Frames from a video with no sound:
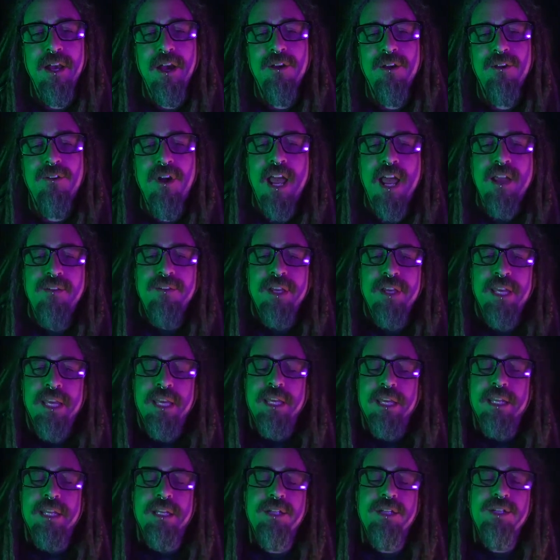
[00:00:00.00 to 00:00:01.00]
Arriving
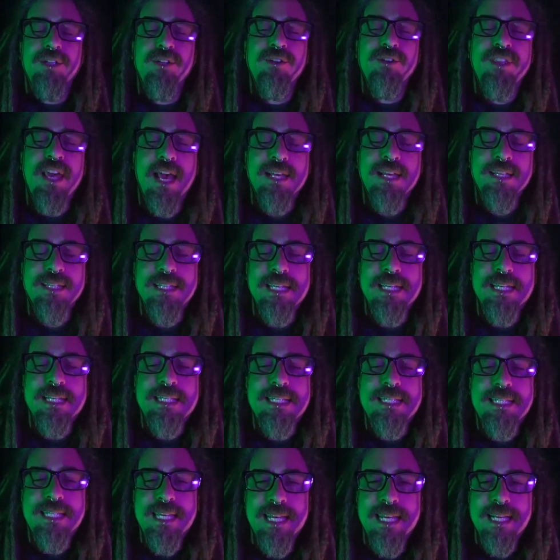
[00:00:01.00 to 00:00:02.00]
in
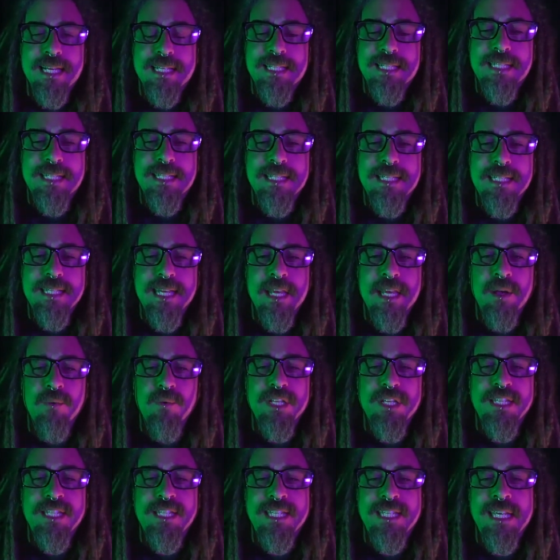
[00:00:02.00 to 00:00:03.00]
2006, it
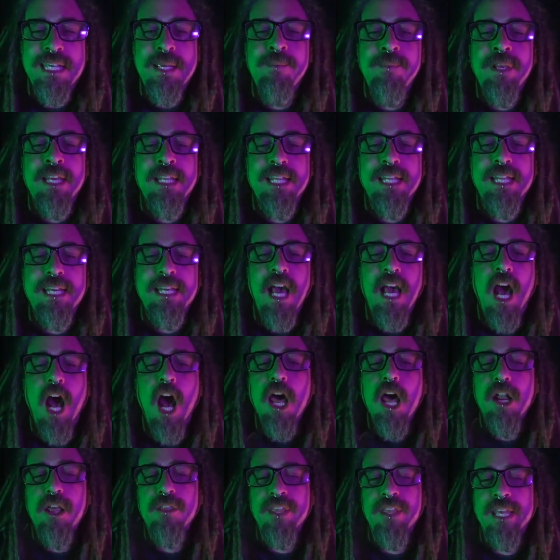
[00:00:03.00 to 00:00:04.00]
was seemingly
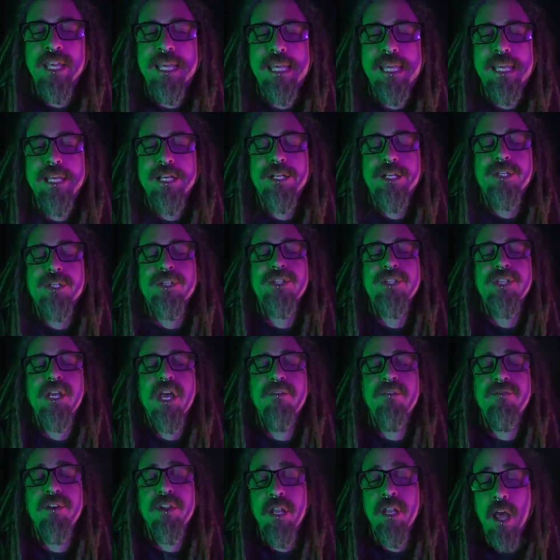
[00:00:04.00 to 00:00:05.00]
hot on the heels
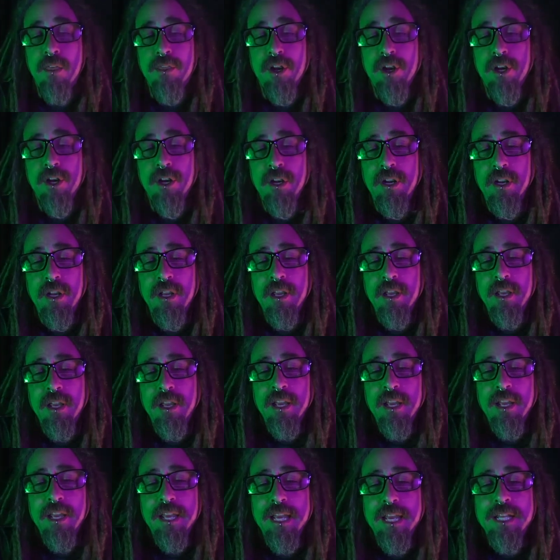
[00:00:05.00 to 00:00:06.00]
of another
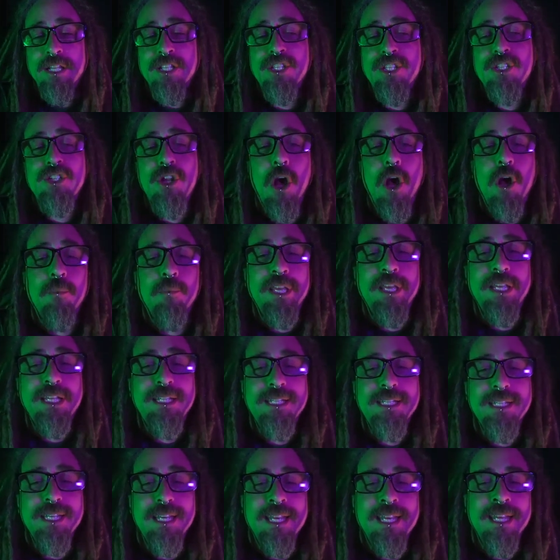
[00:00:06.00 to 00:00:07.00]

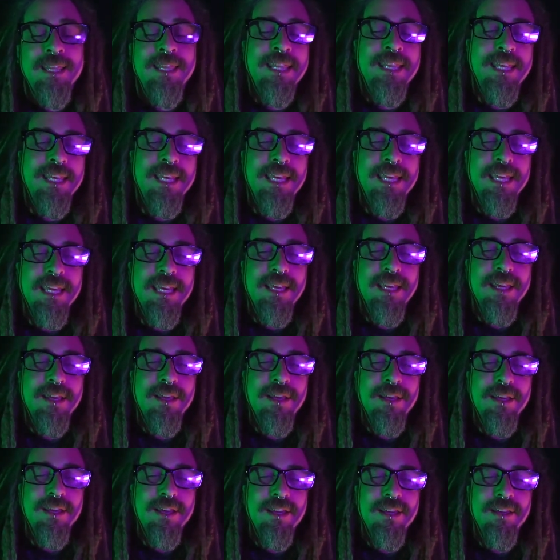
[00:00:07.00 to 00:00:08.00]
installment in the
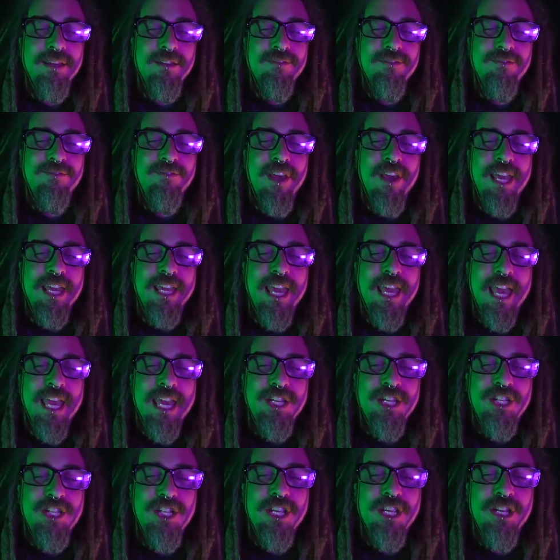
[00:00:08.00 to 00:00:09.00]

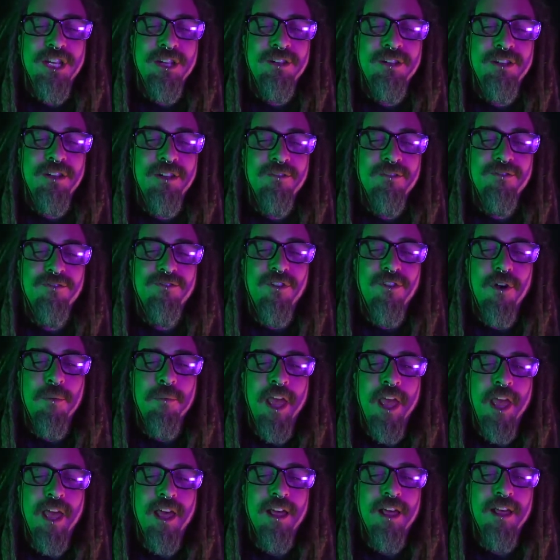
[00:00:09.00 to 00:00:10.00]
vacation
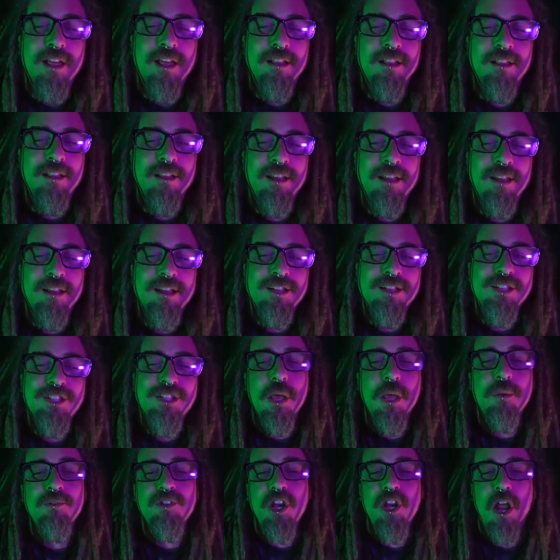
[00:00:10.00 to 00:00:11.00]
from hell
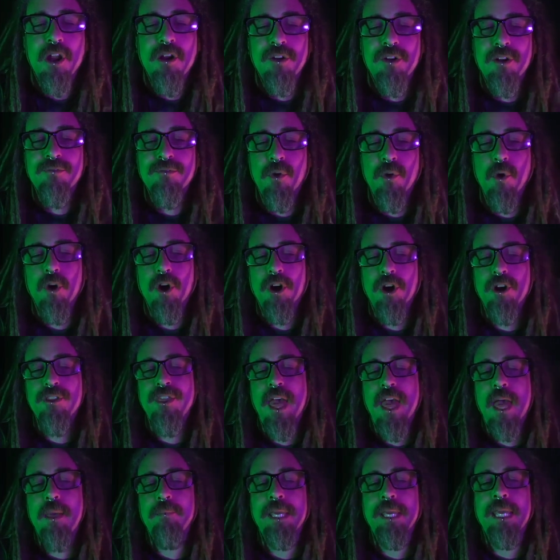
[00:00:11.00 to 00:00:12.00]
subgenre of horror,
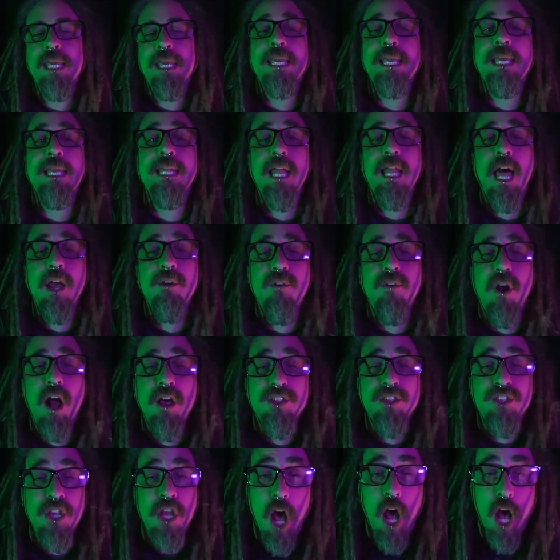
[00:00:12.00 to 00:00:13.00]
that being Eli
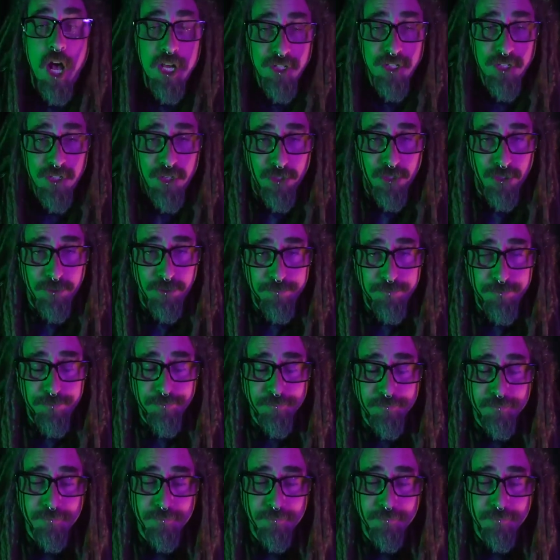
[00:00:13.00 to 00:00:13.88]
Roth's Hostel,